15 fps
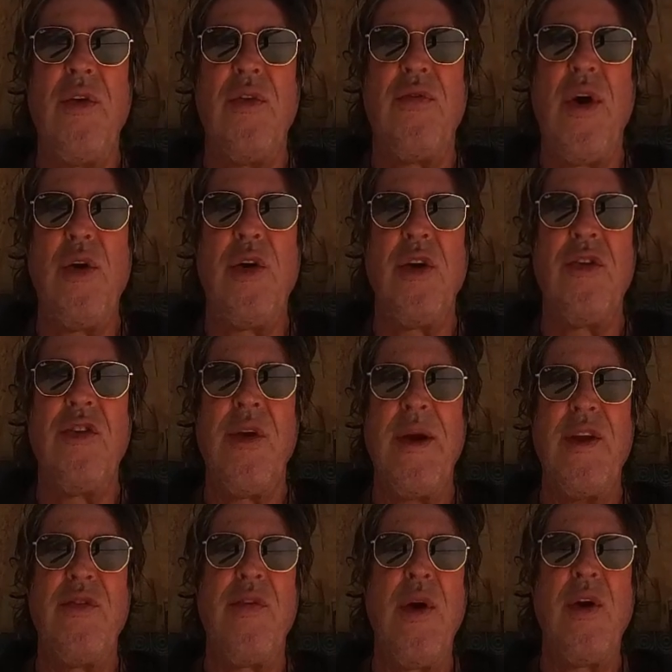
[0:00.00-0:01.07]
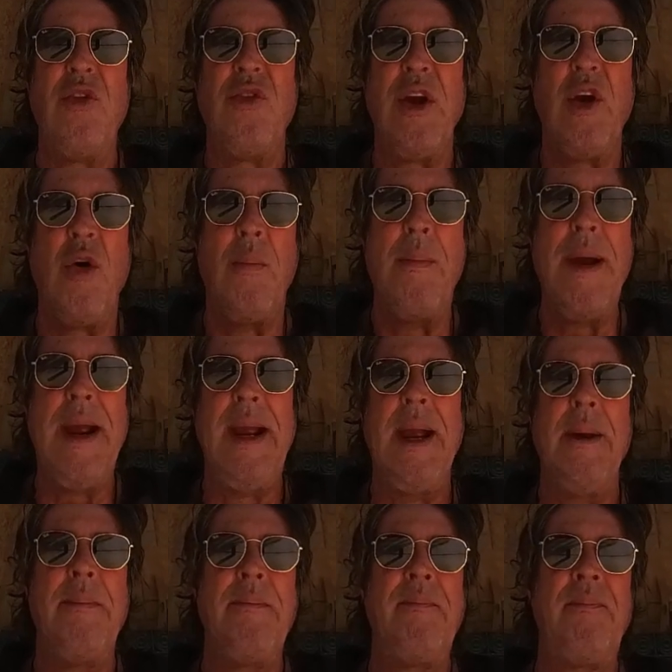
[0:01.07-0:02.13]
focus, so it's focusing on me.